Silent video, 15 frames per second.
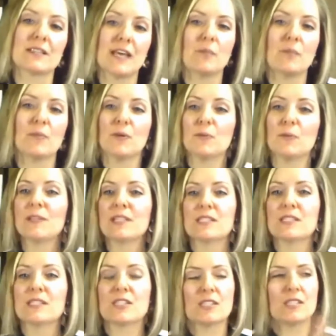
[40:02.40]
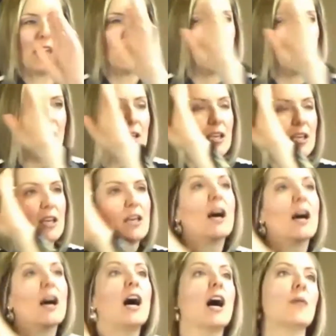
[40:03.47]
example. But let's just say
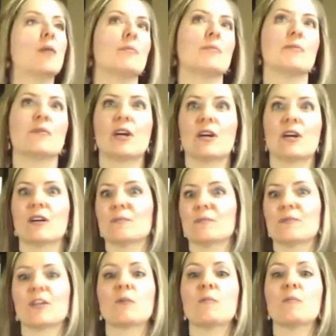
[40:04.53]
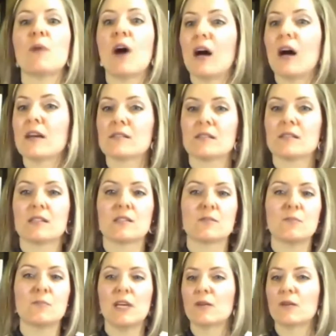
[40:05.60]
their boss
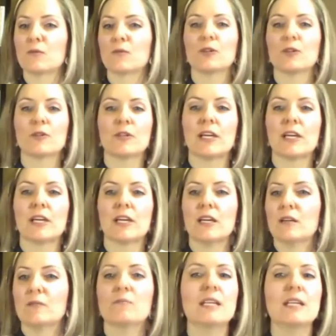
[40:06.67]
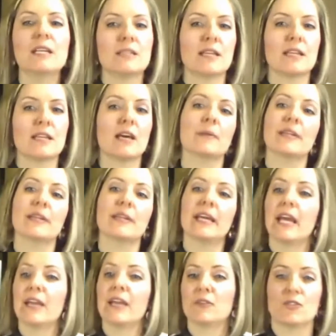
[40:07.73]
is being really mean to them and they
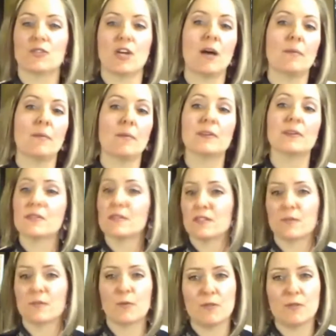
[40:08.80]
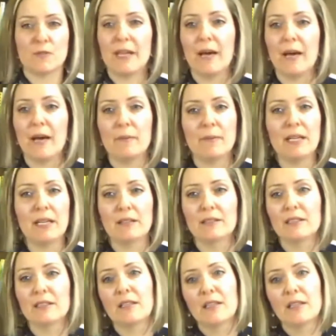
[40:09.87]
hate their job, and this isn't supposed to be happening.